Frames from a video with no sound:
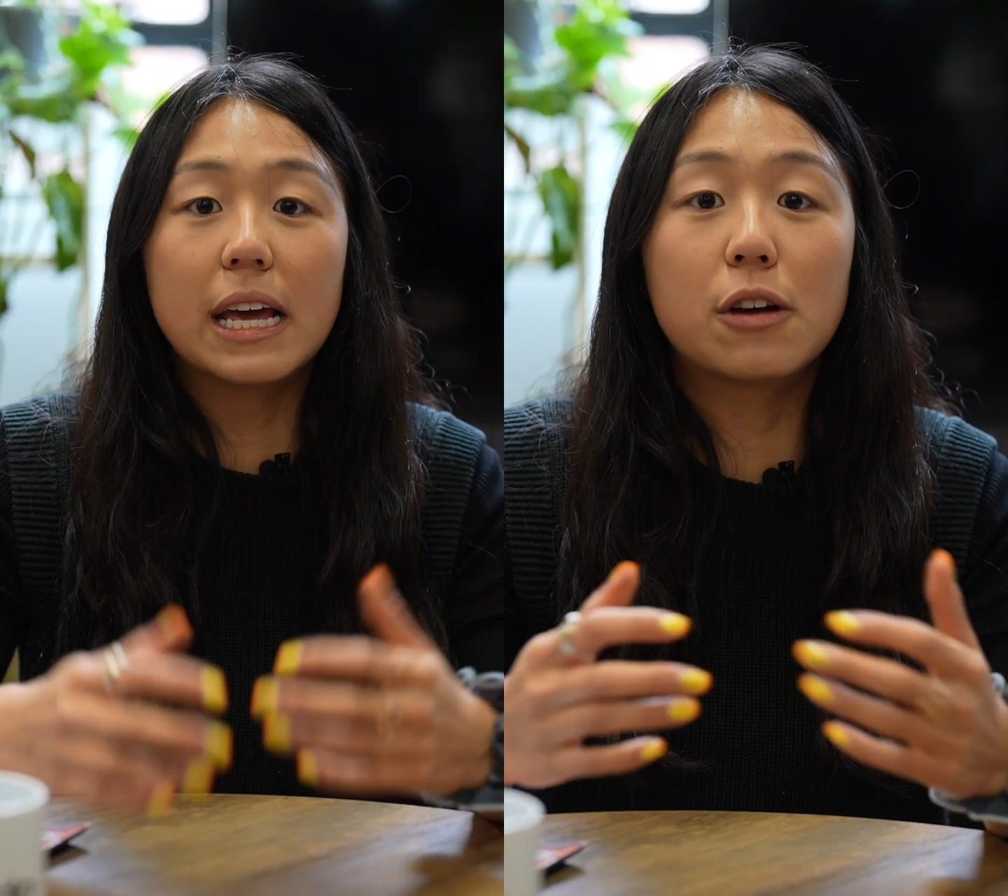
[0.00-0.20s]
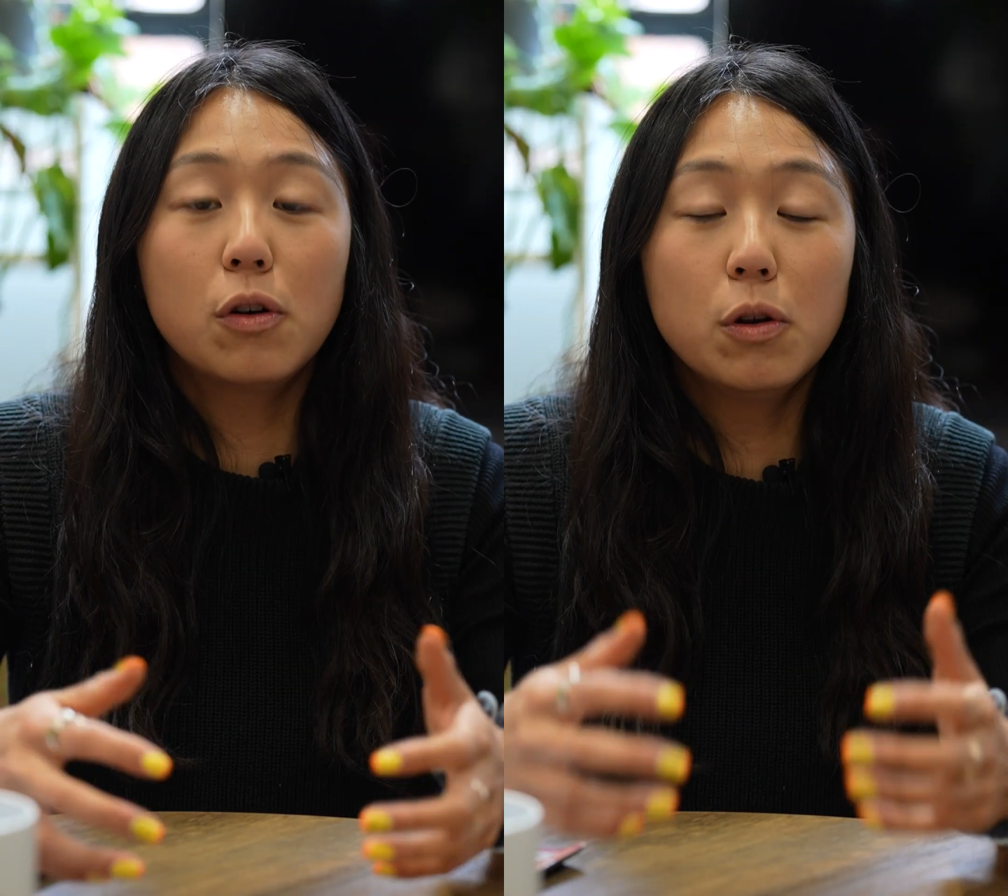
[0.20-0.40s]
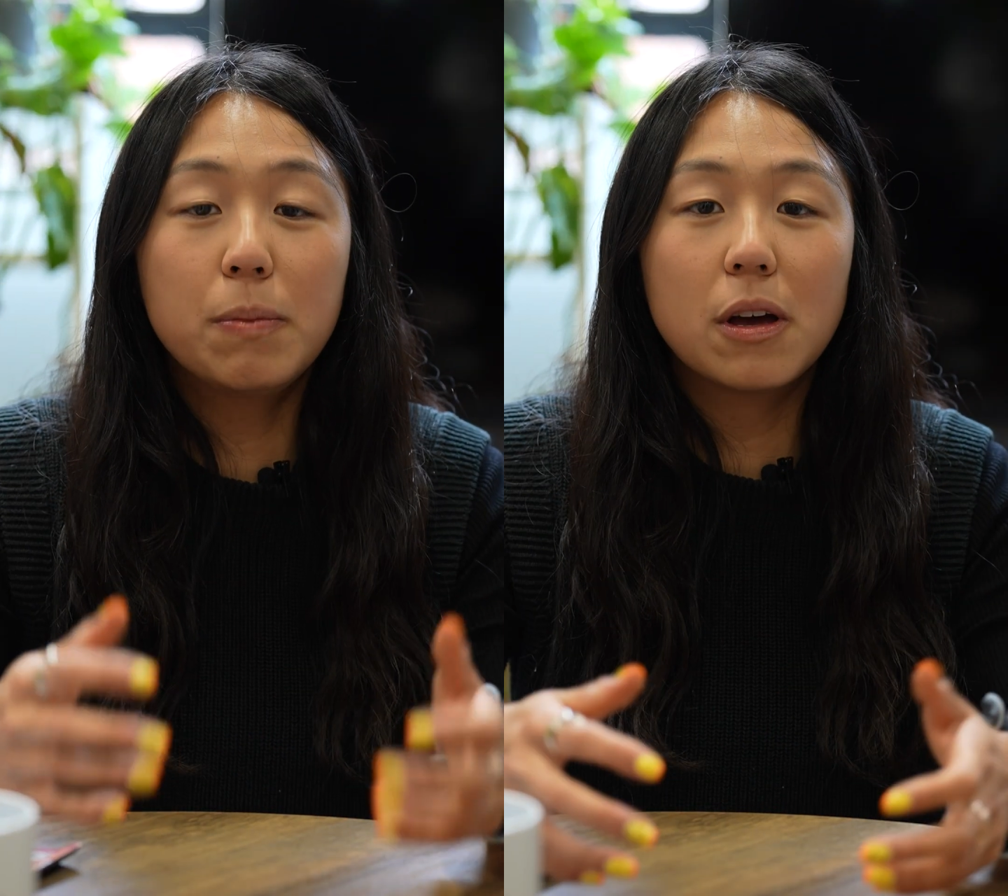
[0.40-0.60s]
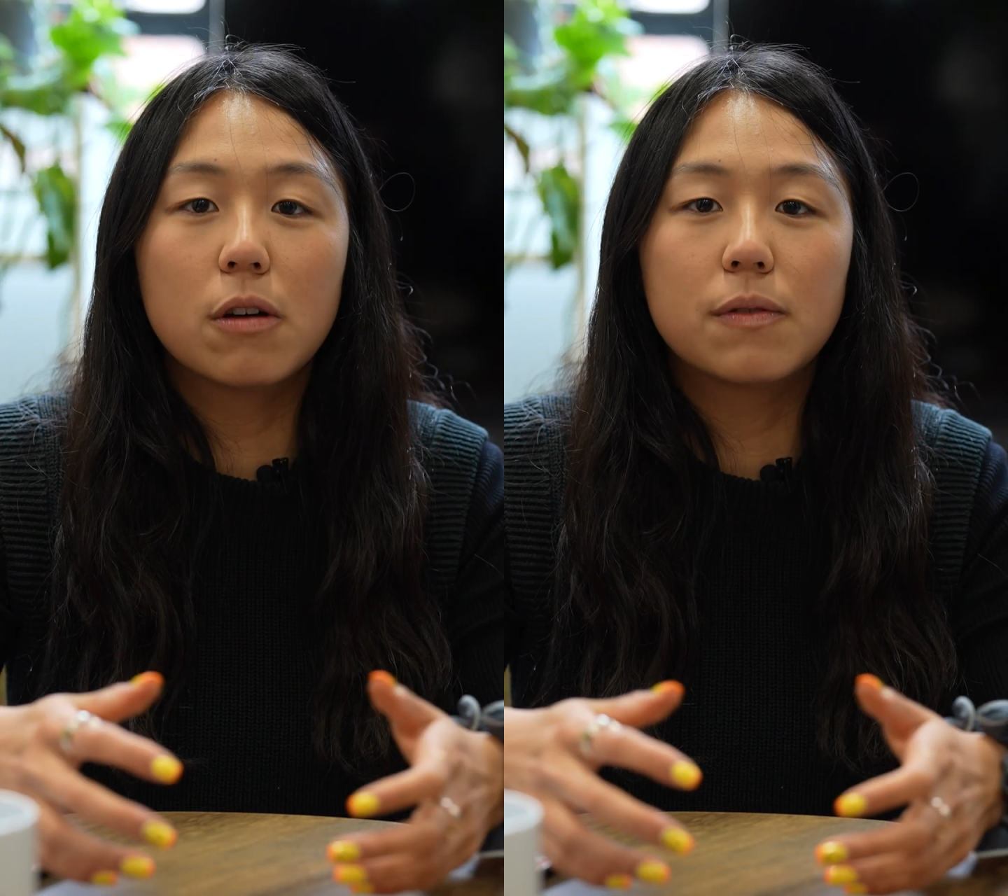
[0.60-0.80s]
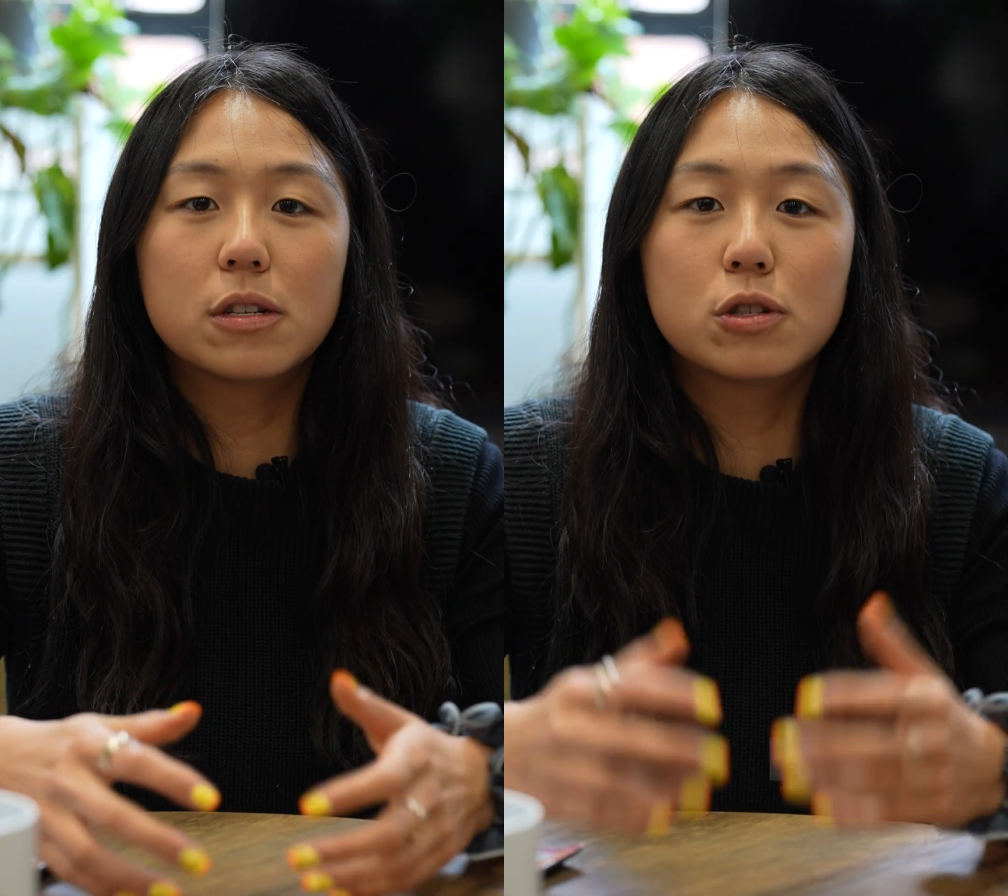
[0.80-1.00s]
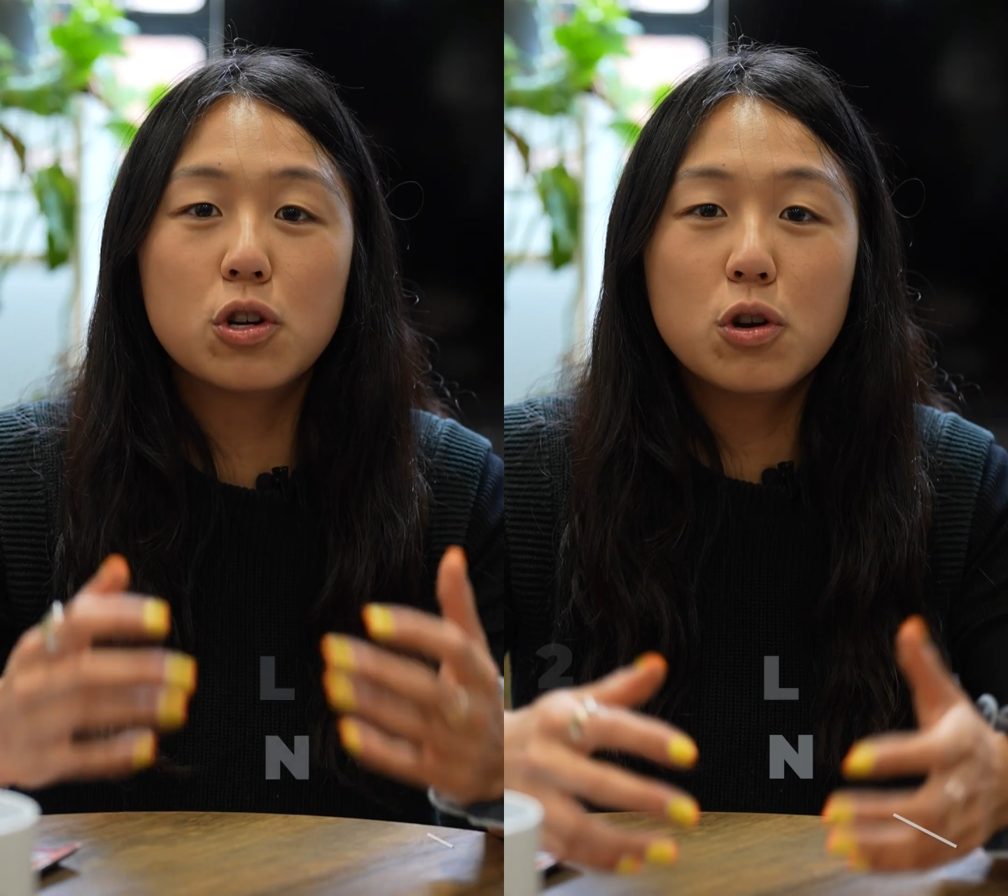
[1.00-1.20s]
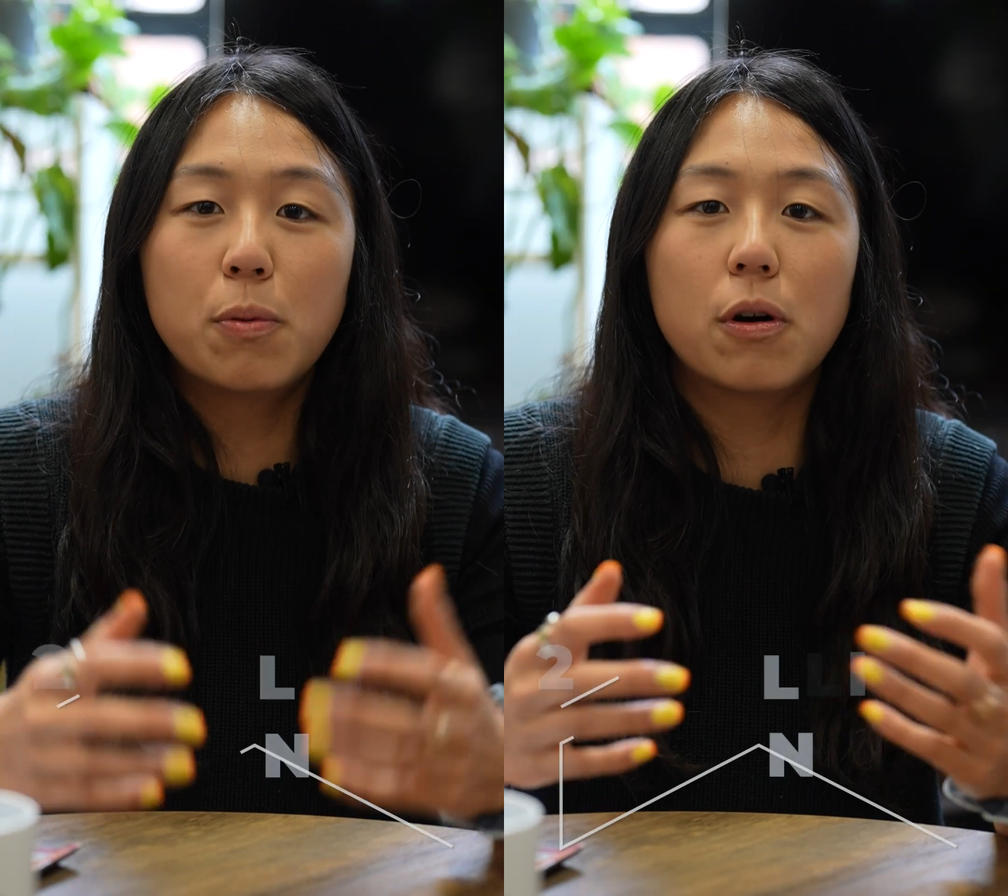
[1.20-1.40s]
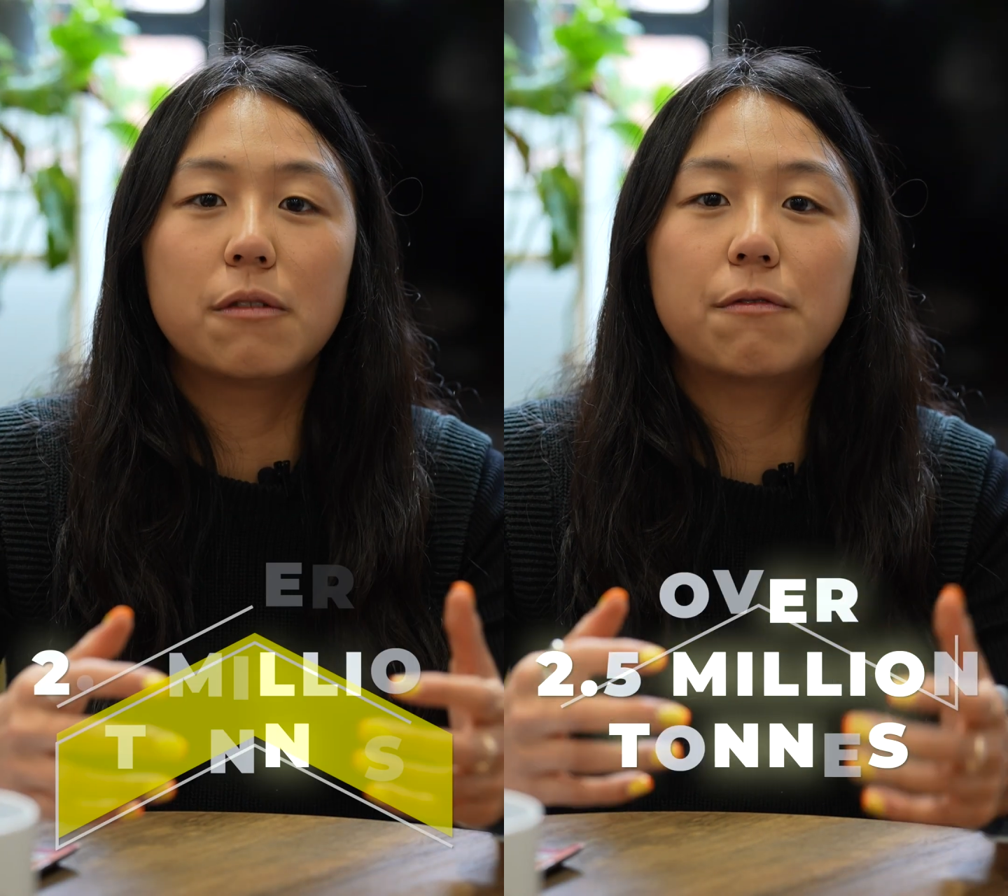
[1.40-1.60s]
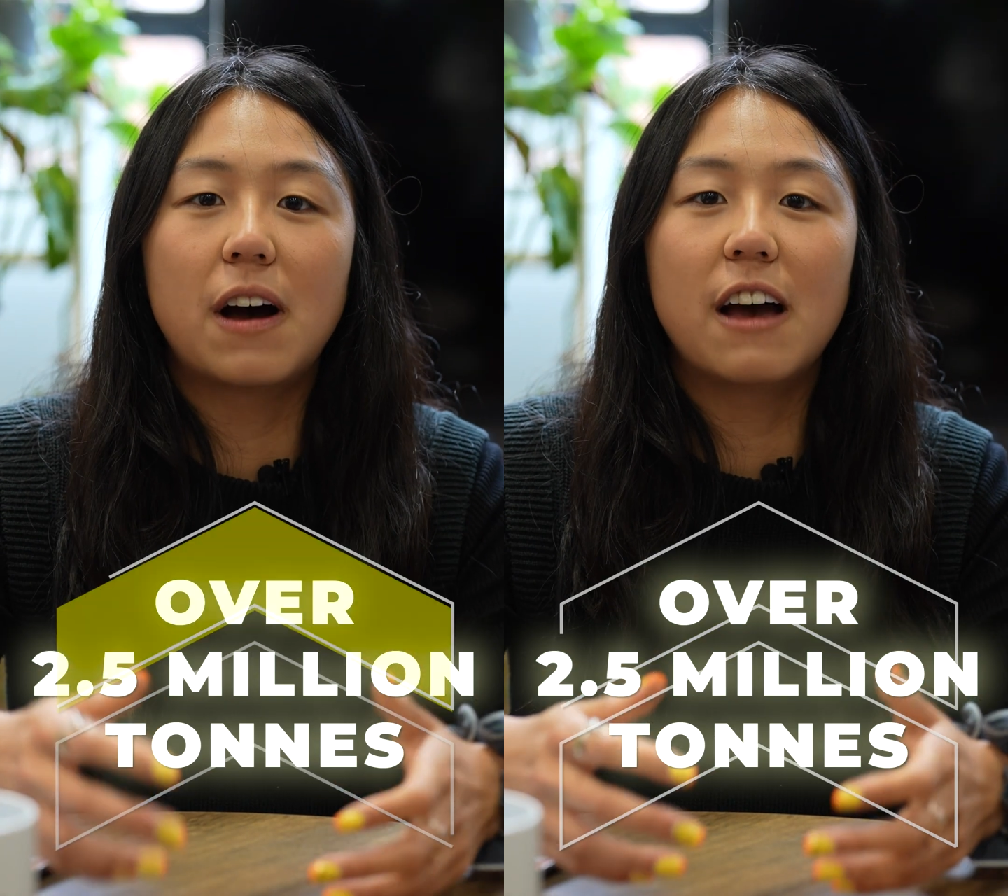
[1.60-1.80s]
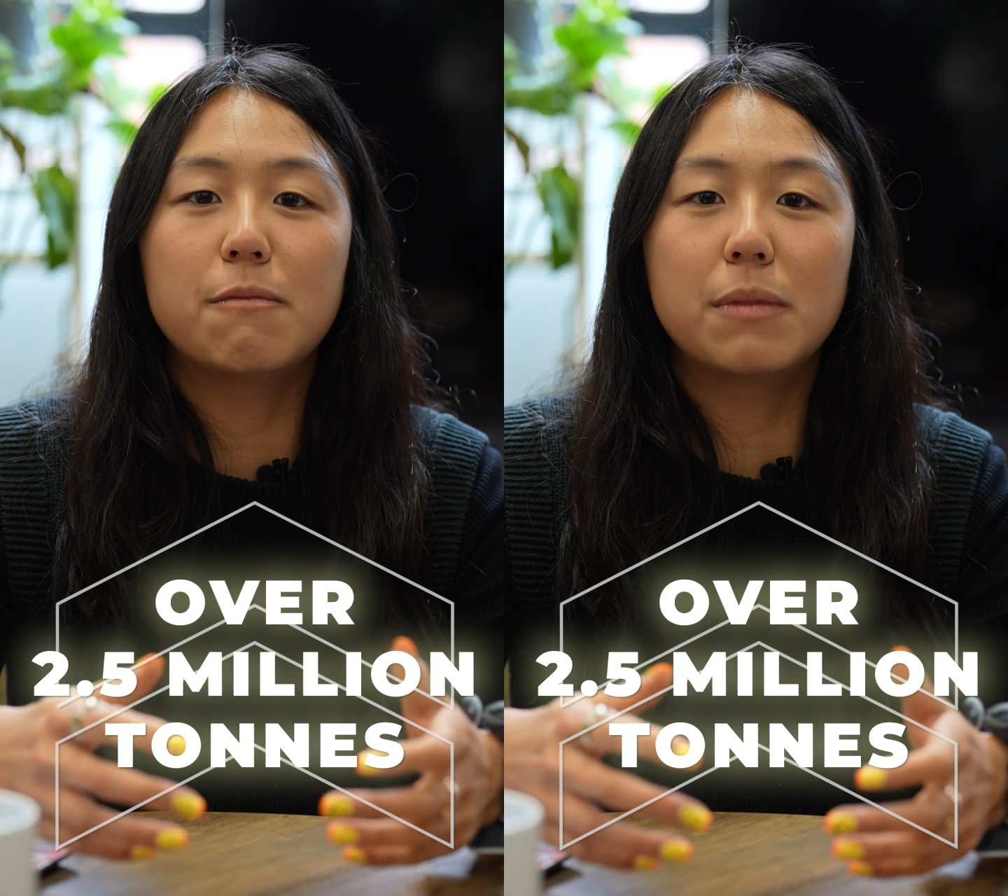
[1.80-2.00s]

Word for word: It could be over 2.5